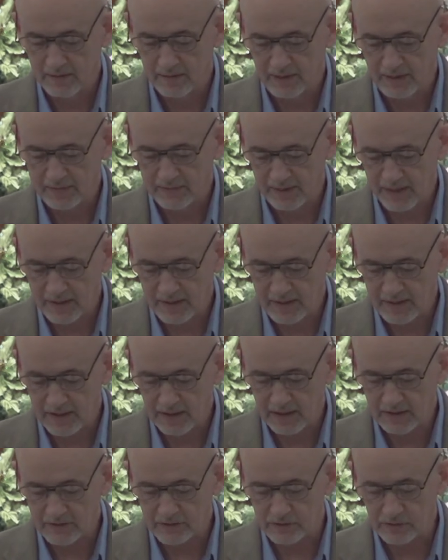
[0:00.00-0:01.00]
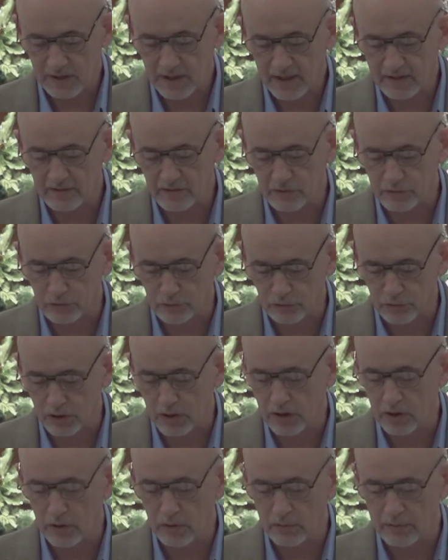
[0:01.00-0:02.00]
that they need. He's trying to
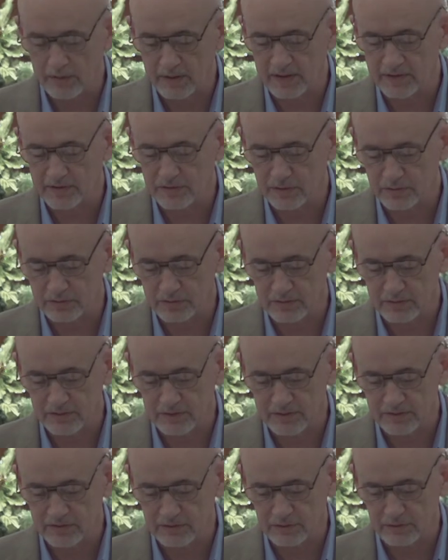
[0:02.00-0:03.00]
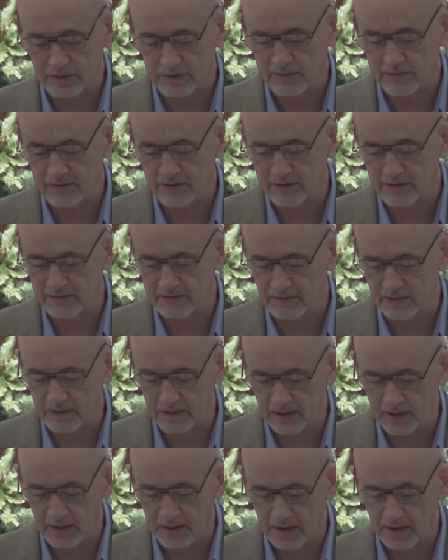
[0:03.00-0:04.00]
grow these Corinthians
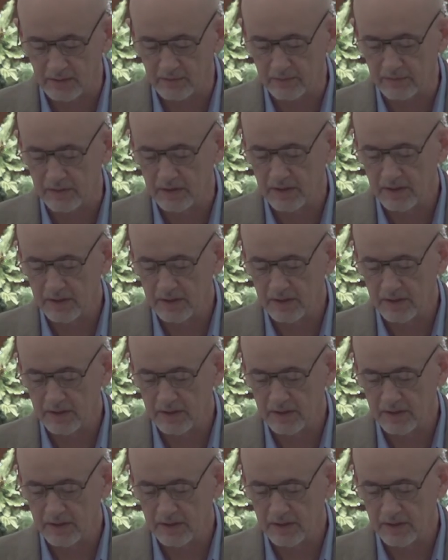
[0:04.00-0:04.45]
in love.